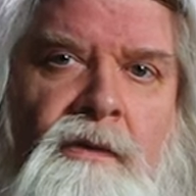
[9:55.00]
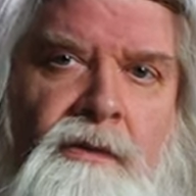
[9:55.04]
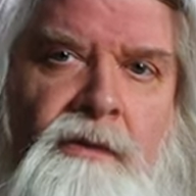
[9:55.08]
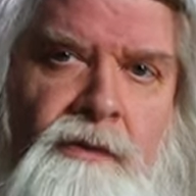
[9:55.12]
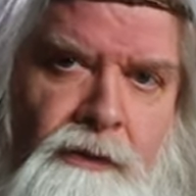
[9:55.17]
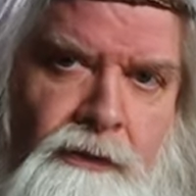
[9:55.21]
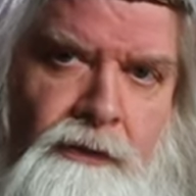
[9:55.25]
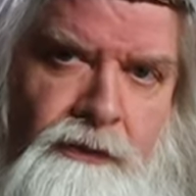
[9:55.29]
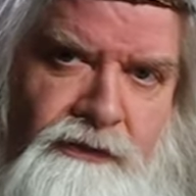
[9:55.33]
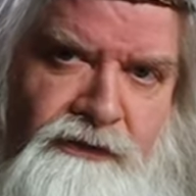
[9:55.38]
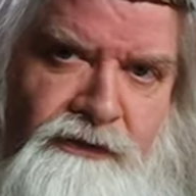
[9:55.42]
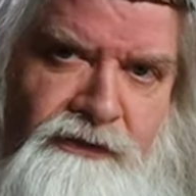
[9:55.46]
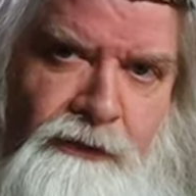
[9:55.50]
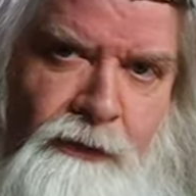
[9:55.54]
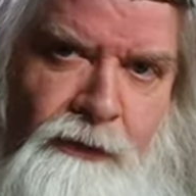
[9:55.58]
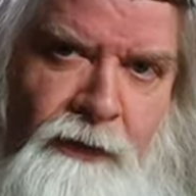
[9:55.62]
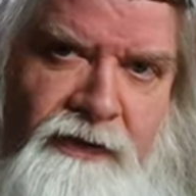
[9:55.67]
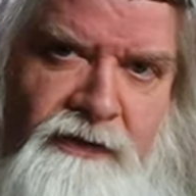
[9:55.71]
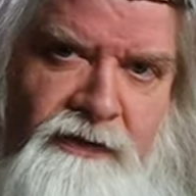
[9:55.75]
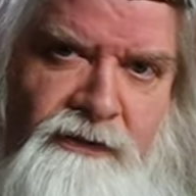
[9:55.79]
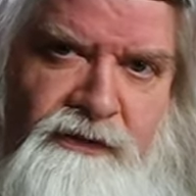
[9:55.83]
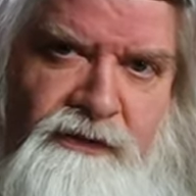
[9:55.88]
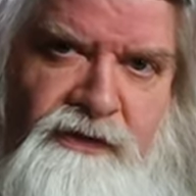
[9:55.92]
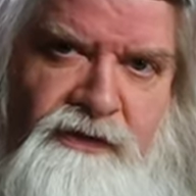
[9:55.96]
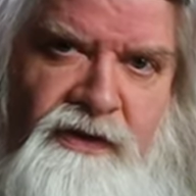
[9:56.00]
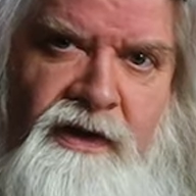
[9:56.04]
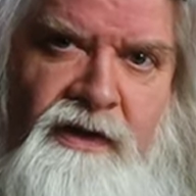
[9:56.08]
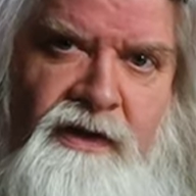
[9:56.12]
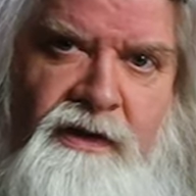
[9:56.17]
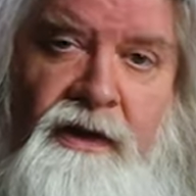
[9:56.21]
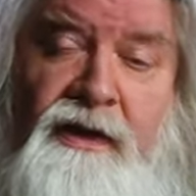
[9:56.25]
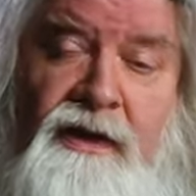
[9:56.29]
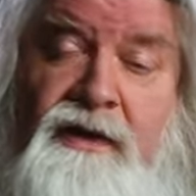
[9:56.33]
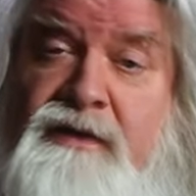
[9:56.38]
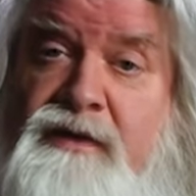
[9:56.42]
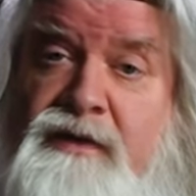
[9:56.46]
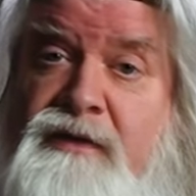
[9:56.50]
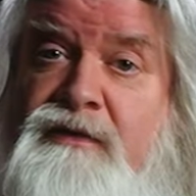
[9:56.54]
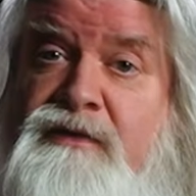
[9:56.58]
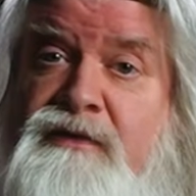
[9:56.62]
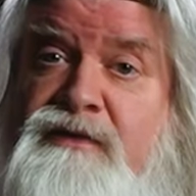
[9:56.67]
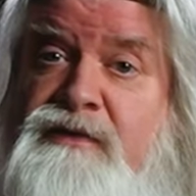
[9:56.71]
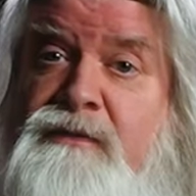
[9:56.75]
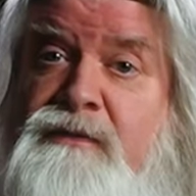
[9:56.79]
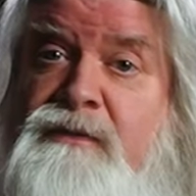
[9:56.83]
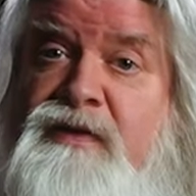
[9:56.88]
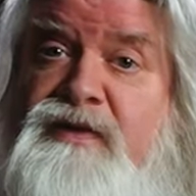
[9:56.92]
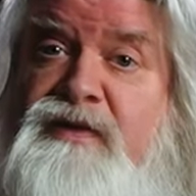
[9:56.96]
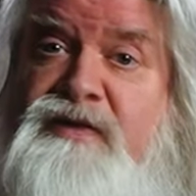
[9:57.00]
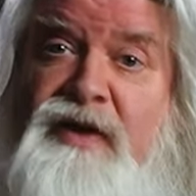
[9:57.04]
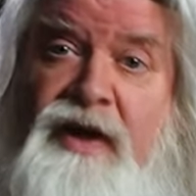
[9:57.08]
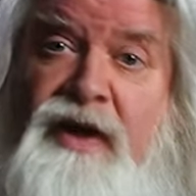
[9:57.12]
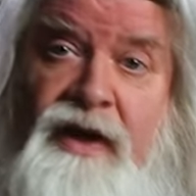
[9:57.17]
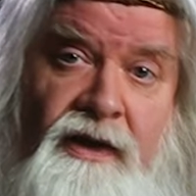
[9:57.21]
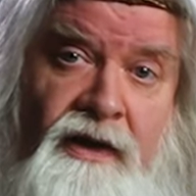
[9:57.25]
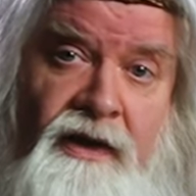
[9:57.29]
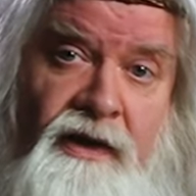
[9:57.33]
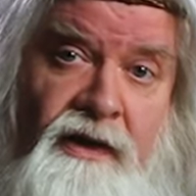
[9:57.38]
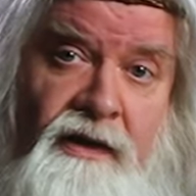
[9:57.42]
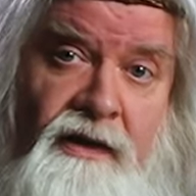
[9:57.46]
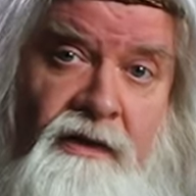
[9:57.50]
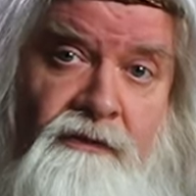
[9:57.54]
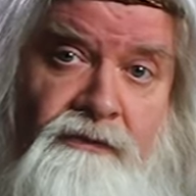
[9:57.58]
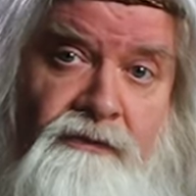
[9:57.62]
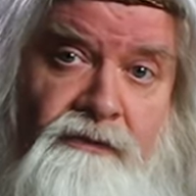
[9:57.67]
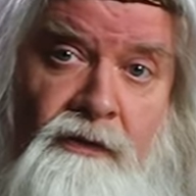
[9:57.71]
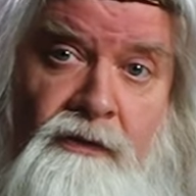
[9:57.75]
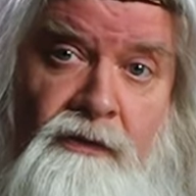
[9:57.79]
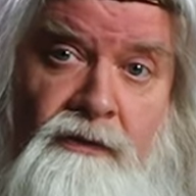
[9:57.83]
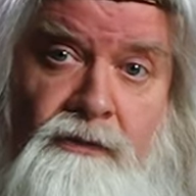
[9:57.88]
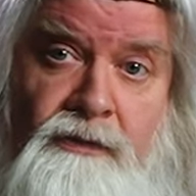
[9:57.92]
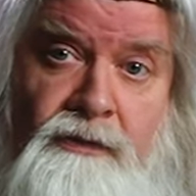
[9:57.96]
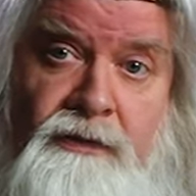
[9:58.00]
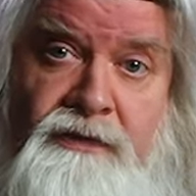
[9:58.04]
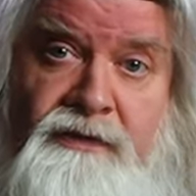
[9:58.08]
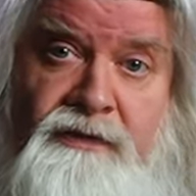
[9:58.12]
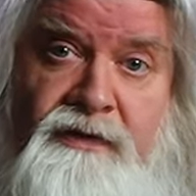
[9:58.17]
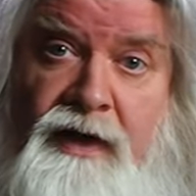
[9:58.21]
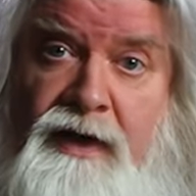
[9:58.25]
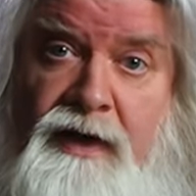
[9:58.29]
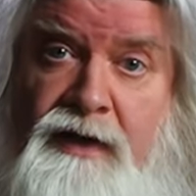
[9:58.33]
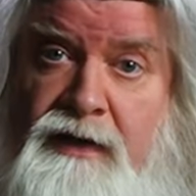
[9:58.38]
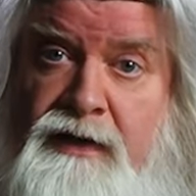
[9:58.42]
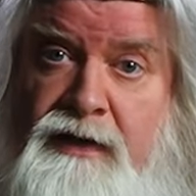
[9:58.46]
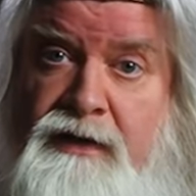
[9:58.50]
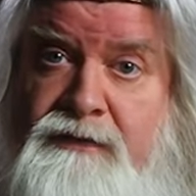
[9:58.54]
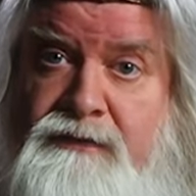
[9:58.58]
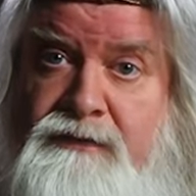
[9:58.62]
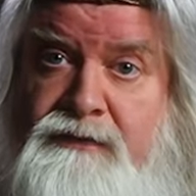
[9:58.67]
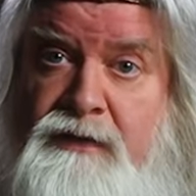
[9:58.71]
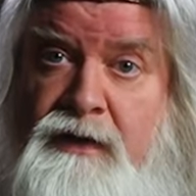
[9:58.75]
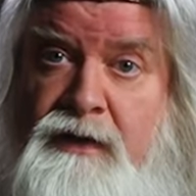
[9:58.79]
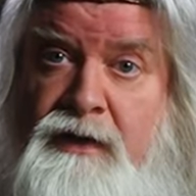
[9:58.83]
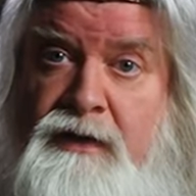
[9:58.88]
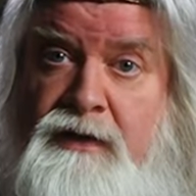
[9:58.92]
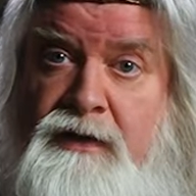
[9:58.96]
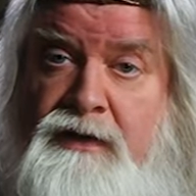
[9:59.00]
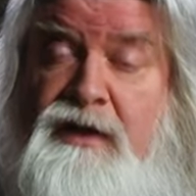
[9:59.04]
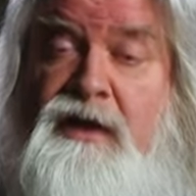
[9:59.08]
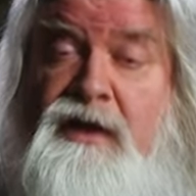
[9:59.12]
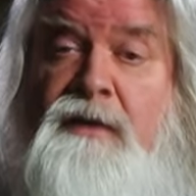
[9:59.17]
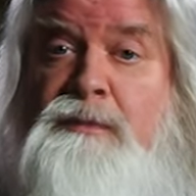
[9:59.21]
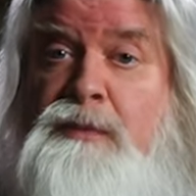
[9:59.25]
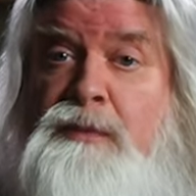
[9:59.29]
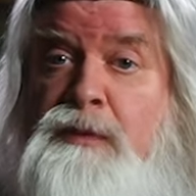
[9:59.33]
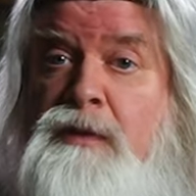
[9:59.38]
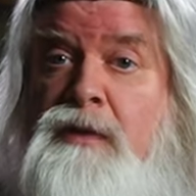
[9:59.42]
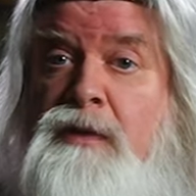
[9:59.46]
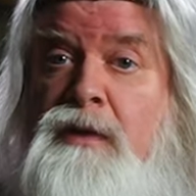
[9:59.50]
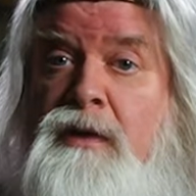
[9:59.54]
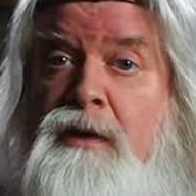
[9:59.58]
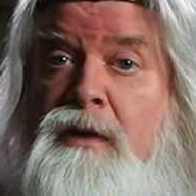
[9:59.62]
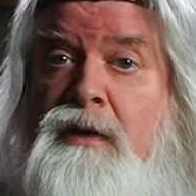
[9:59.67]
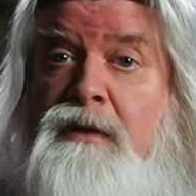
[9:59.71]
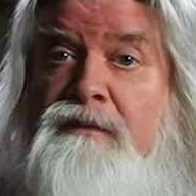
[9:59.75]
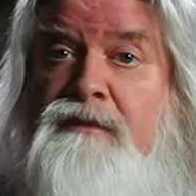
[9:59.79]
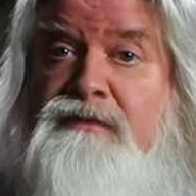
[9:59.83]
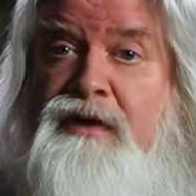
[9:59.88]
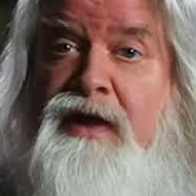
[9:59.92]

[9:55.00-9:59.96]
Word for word: Those who entertain ideas of attacking Fulcrin Dalath, Keeper of